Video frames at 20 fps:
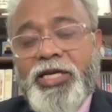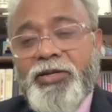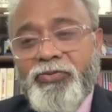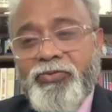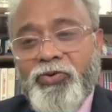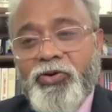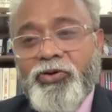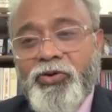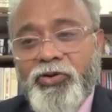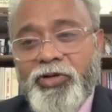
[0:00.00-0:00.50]

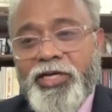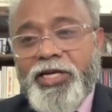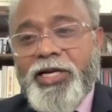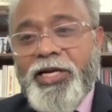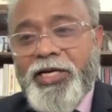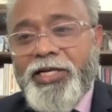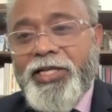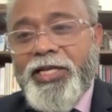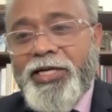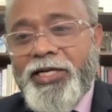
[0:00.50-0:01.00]
I want to
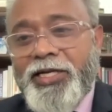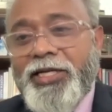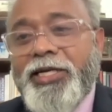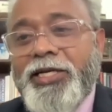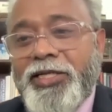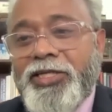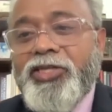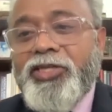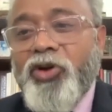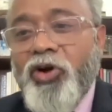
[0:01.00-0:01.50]
correct that.
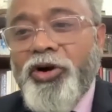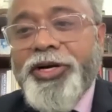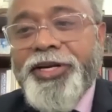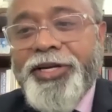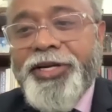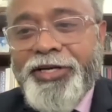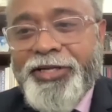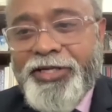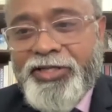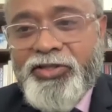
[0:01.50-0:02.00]
It is not
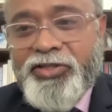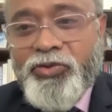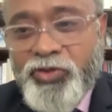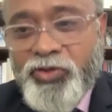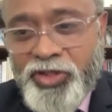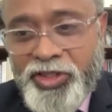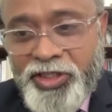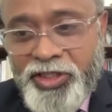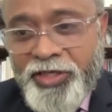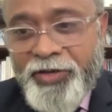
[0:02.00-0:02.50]
India's
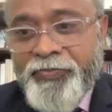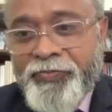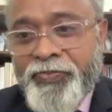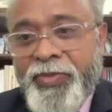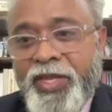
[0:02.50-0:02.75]
ocean.